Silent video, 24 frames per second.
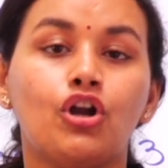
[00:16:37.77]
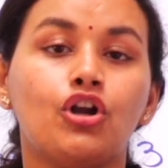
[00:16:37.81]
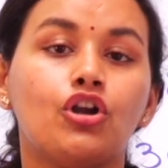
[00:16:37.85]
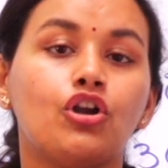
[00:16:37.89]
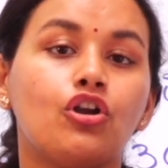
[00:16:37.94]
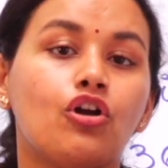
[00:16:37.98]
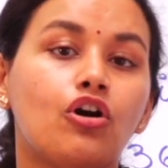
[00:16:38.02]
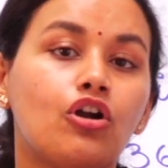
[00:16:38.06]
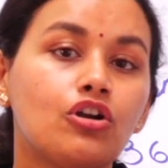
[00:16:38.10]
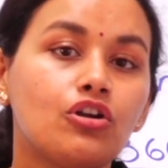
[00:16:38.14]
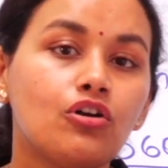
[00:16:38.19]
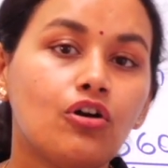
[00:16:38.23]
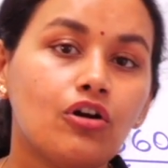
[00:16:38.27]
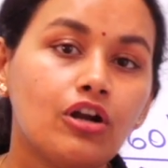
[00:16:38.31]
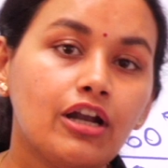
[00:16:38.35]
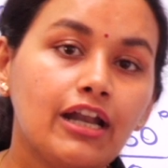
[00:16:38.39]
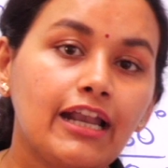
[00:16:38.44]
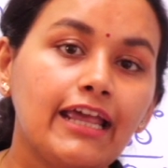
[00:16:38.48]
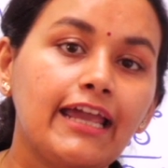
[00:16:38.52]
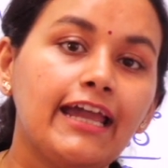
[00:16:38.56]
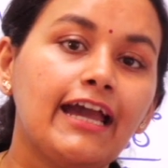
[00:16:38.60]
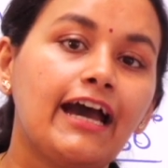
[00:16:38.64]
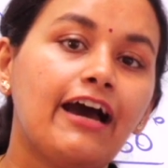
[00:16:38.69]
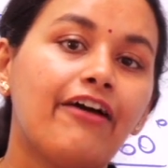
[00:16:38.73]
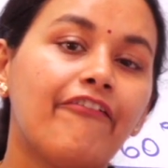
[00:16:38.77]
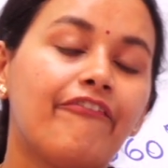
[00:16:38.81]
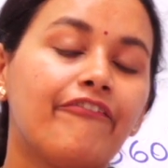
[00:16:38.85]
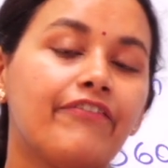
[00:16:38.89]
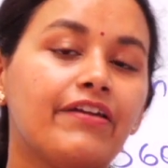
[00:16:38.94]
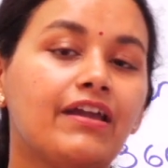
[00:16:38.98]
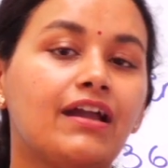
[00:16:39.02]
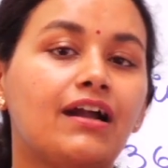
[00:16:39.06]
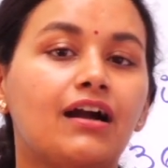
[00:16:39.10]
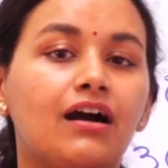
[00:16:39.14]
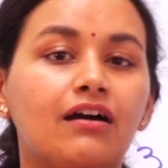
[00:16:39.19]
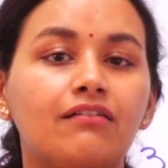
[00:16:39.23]
Not only have
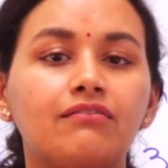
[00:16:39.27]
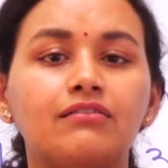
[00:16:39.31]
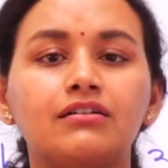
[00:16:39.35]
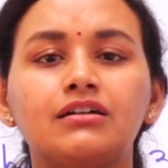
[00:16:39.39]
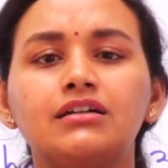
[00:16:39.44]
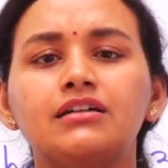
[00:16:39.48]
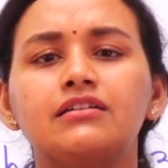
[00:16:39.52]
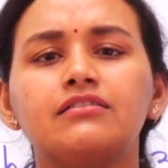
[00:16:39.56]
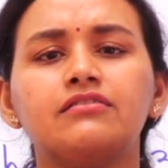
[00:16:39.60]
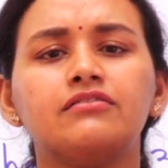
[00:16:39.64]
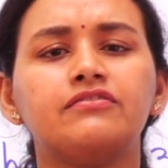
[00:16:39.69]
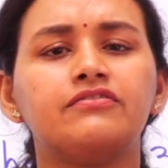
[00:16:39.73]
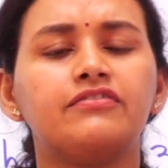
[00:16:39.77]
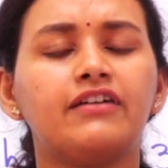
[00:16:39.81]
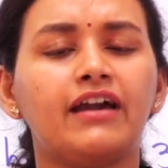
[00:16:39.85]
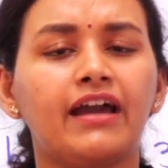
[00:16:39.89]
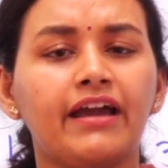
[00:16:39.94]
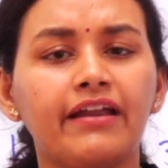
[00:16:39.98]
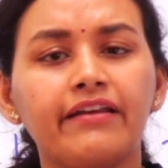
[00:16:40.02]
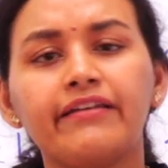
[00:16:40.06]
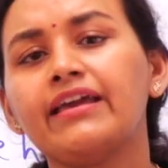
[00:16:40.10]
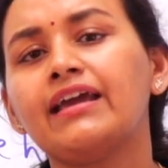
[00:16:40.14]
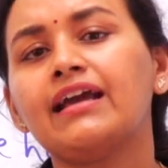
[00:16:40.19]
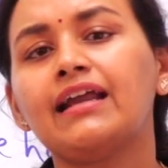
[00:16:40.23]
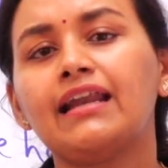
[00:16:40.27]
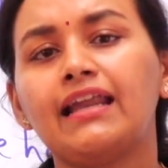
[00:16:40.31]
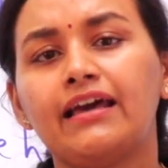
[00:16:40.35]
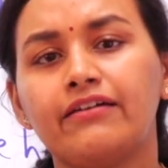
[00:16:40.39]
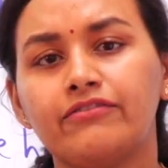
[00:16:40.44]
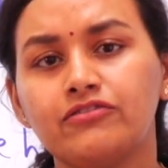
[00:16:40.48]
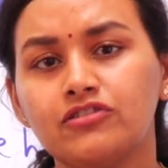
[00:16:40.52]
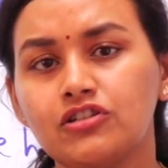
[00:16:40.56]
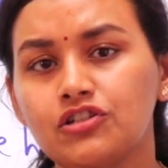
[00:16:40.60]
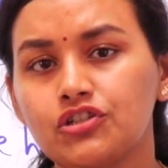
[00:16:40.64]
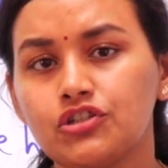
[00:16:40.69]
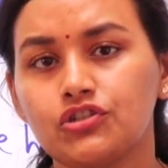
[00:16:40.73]
we covered varying
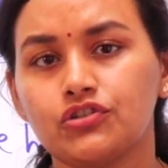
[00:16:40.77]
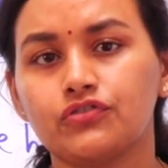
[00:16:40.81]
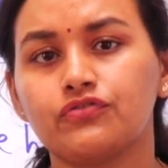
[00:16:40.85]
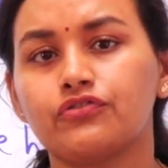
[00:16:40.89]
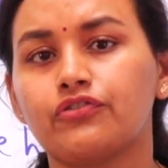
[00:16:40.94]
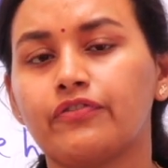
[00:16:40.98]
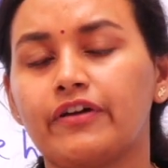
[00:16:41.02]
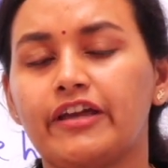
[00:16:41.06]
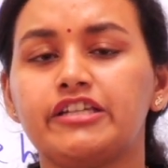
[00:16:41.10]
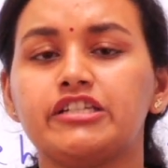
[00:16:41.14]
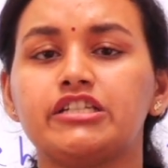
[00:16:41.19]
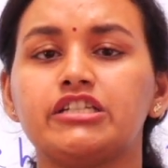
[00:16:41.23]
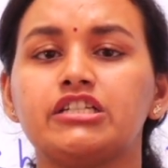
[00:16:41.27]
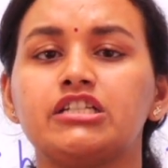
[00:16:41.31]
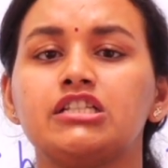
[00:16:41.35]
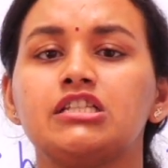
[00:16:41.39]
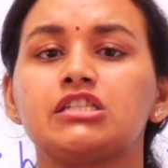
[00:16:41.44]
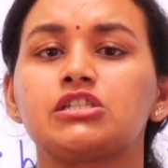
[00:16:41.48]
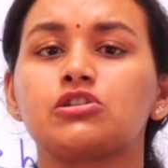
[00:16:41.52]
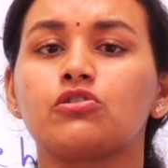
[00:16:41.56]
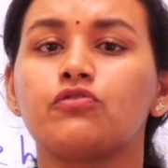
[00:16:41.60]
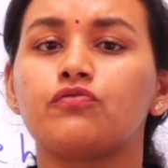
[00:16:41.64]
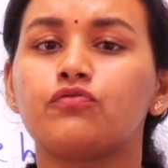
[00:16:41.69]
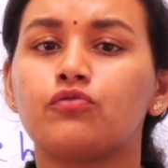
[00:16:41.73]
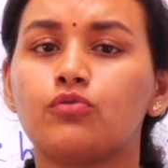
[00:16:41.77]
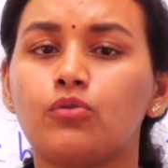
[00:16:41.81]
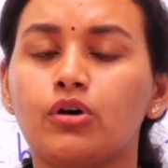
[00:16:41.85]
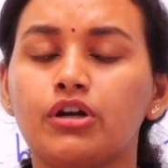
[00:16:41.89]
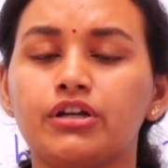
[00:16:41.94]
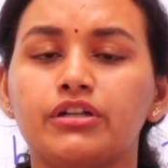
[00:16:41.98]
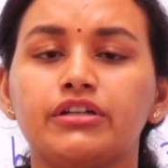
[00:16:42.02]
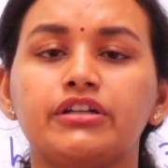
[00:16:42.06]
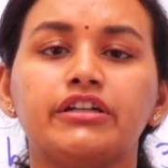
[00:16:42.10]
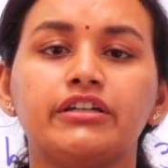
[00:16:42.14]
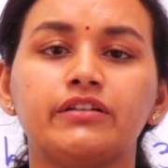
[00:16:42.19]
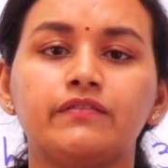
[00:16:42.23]
levels of questions of
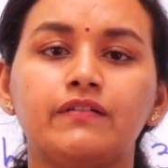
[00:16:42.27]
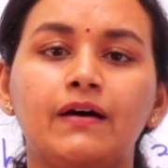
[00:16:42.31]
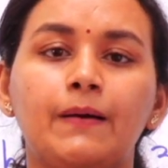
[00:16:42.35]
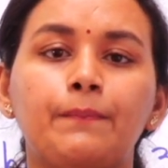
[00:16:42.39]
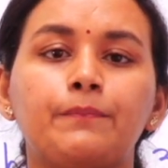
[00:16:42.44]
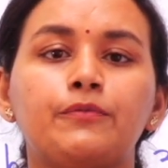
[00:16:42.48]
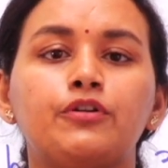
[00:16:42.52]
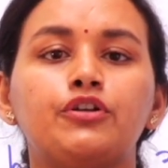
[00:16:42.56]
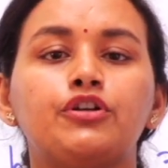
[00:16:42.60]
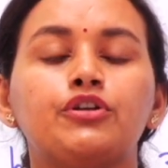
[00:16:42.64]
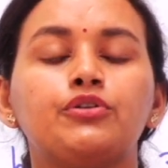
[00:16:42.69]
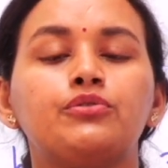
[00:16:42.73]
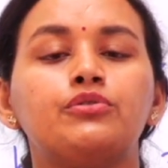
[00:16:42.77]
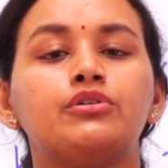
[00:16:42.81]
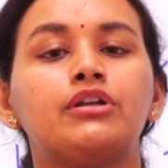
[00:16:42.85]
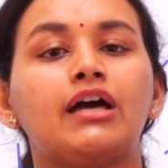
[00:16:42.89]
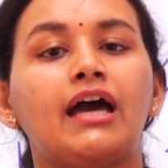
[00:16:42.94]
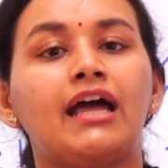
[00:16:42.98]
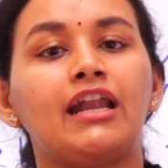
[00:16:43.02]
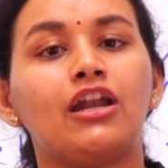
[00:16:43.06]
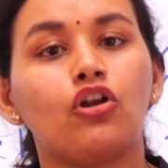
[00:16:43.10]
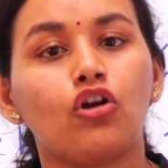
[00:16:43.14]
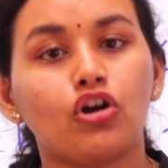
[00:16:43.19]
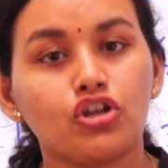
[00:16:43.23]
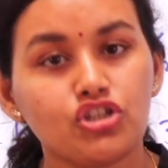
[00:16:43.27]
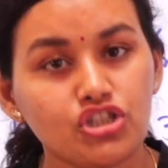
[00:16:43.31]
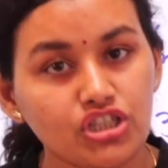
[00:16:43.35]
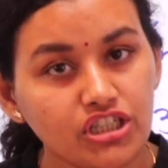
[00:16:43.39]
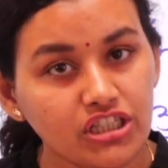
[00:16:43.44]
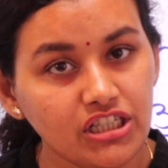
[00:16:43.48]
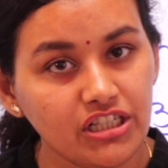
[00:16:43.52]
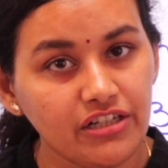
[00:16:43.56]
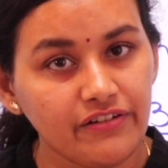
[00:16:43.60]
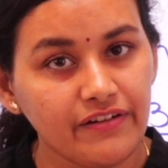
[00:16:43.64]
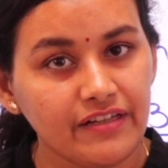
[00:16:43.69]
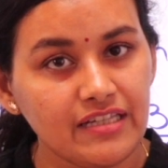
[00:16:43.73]
quantitative aptitude and
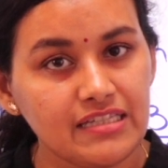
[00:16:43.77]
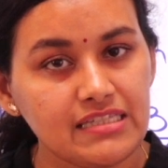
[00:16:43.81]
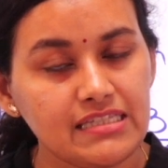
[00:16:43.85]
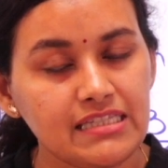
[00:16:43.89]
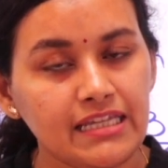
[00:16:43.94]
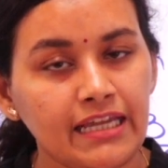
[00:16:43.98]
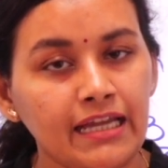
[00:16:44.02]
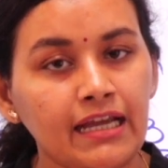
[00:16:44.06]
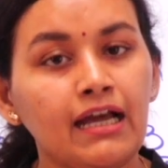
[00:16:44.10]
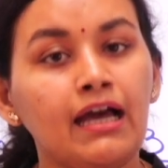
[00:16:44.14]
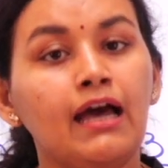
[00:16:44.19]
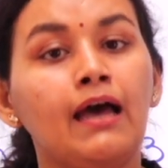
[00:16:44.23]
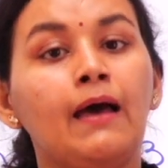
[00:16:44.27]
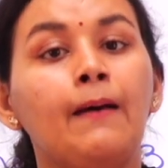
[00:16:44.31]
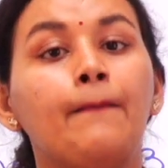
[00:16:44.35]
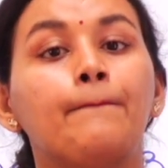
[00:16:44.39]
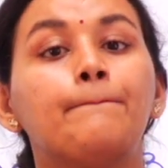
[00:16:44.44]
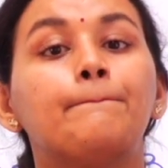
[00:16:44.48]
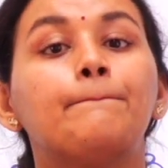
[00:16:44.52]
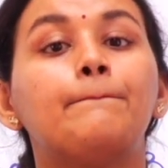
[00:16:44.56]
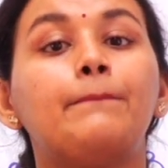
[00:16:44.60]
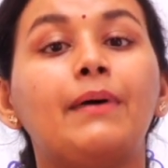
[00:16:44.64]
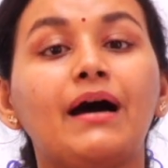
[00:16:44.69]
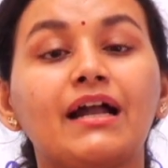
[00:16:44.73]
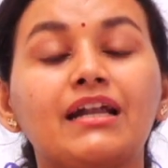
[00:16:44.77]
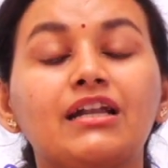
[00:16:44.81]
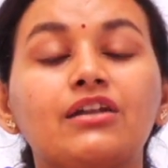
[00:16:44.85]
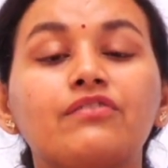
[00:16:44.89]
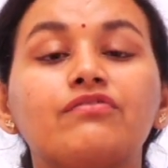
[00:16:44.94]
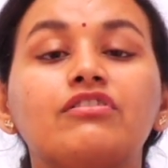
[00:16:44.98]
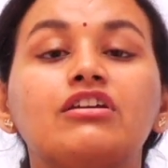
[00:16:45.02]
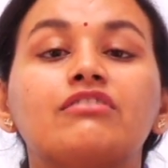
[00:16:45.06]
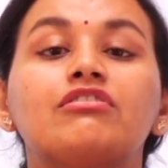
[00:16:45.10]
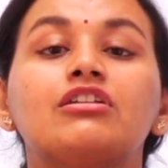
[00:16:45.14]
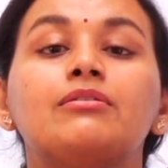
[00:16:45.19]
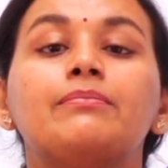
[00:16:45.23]
logical reasoning, but
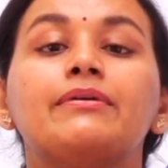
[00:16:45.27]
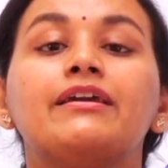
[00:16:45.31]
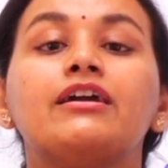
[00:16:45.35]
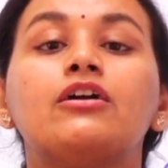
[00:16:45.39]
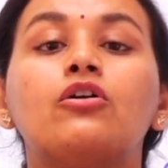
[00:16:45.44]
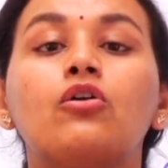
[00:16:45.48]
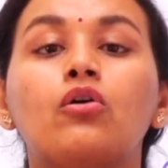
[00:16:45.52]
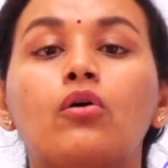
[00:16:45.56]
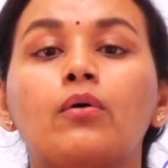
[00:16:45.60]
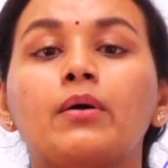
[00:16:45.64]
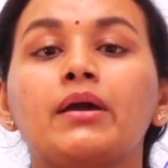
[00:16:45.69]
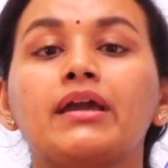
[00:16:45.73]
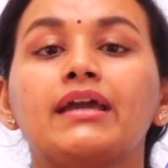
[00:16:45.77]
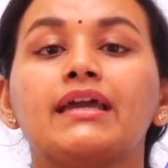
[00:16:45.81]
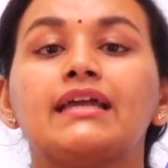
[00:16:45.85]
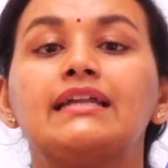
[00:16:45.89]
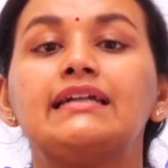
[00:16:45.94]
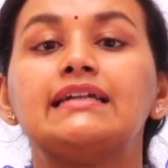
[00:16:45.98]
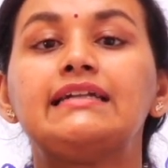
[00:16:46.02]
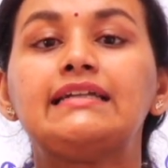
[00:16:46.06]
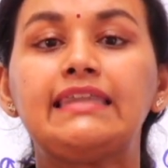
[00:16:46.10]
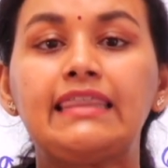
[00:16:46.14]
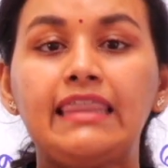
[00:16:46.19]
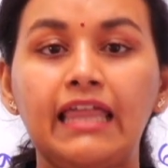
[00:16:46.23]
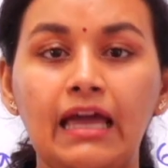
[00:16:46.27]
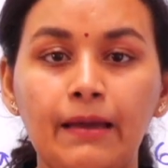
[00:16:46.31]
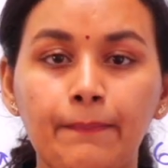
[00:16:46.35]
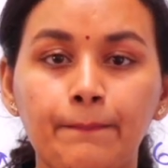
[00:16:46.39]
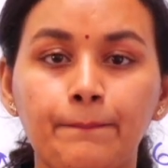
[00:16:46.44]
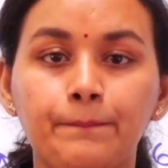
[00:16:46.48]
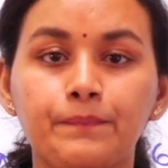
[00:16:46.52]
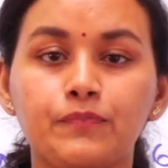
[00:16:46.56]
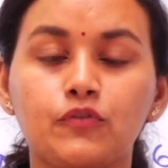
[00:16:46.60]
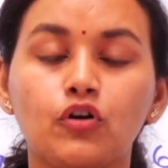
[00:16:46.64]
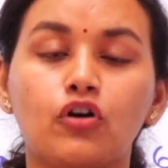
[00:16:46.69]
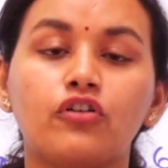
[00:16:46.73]
we will be going in depth
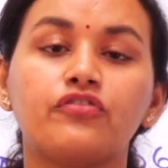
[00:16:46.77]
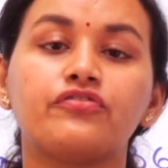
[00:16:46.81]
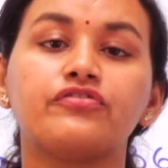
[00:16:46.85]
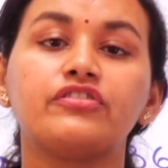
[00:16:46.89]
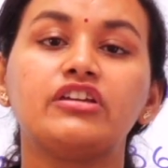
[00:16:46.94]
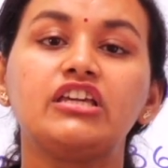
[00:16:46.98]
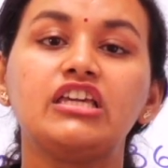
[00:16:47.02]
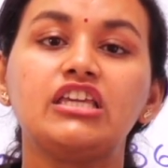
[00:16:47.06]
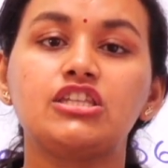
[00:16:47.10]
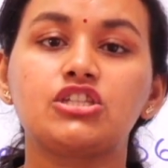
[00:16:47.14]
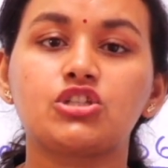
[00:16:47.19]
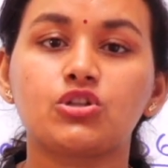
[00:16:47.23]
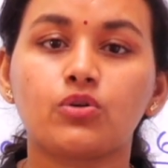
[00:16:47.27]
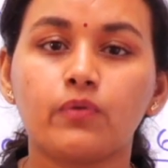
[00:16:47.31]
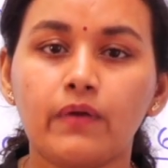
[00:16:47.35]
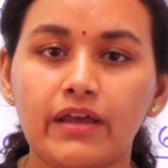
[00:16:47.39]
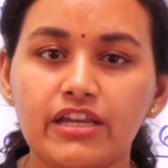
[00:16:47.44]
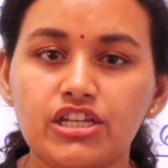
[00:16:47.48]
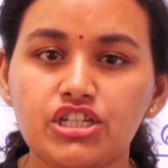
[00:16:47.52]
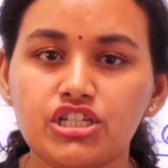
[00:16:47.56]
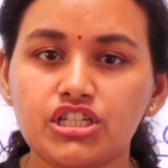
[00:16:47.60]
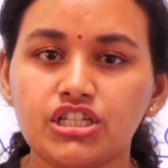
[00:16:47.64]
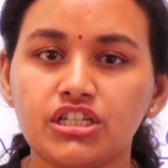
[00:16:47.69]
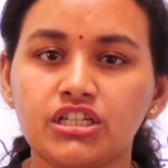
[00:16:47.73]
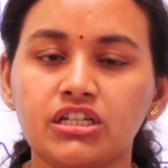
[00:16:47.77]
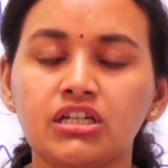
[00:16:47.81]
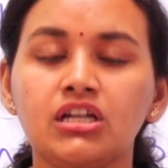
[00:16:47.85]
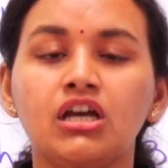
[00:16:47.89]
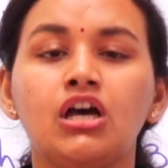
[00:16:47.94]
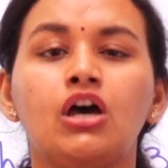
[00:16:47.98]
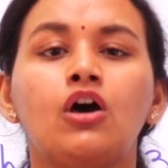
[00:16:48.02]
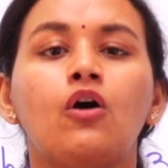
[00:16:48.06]
of each question.